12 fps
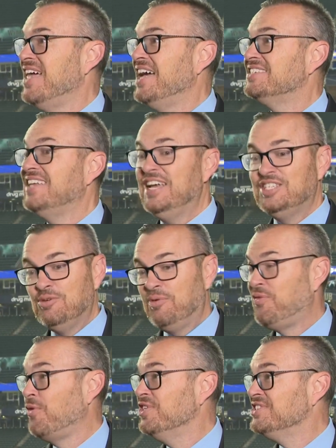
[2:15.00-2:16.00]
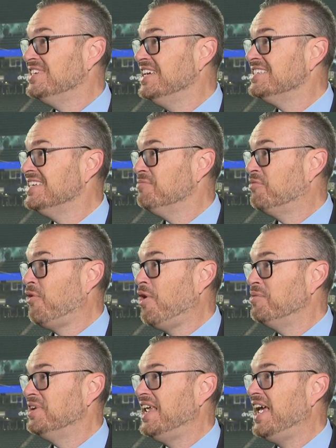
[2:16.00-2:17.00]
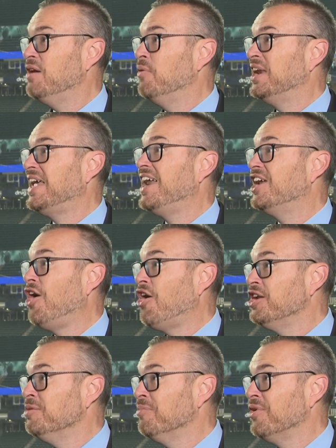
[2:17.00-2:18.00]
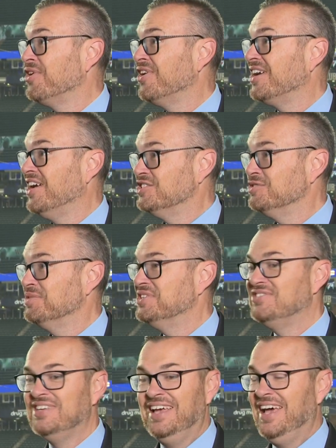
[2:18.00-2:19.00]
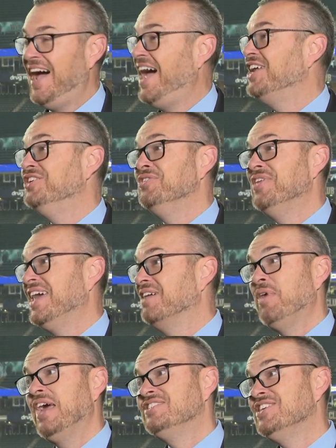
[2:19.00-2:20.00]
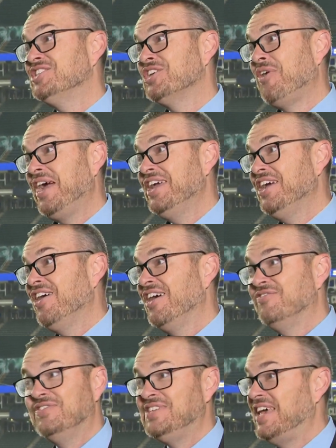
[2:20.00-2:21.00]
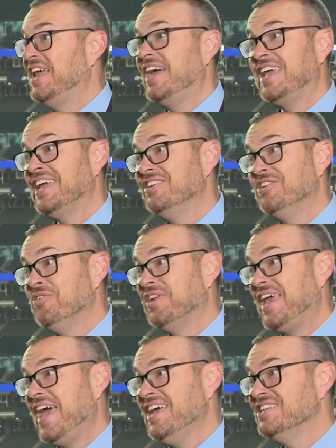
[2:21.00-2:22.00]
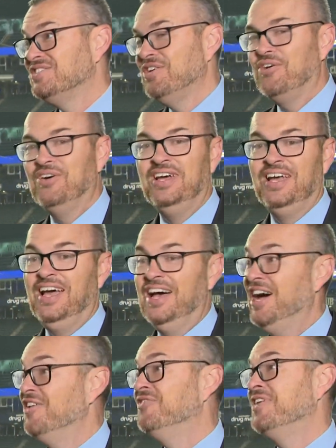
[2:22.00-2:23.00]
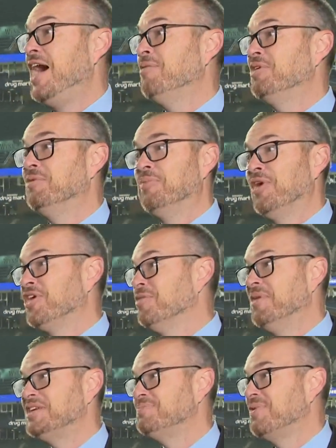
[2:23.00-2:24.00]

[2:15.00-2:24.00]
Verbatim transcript: last night, so before the season, before opening day, I went and got a Guardian Burger at Gunselman's. I had to do that. We had such a great year. I said I got to do it again. So uh, phenomenal burger, best